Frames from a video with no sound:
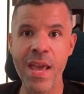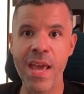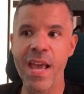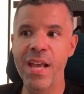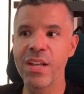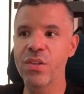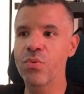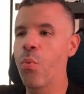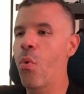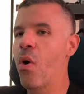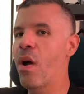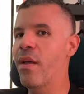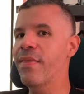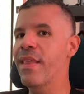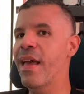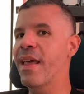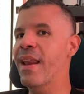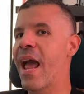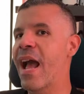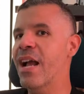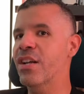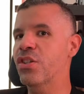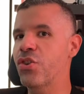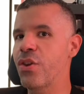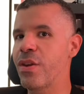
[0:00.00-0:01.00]
is one that
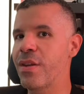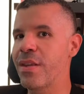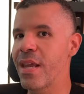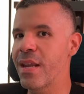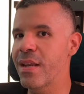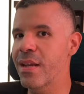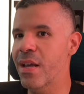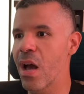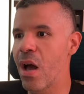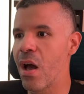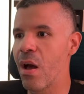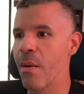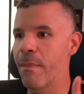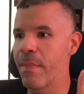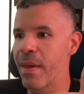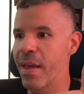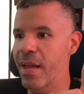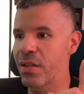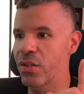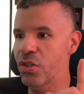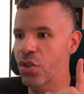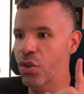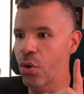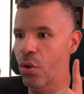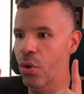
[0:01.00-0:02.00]
actually didn't come
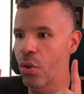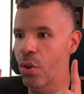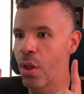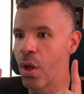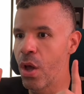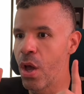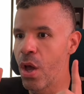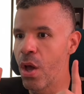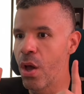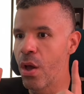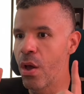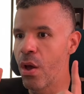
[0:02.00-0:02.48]
until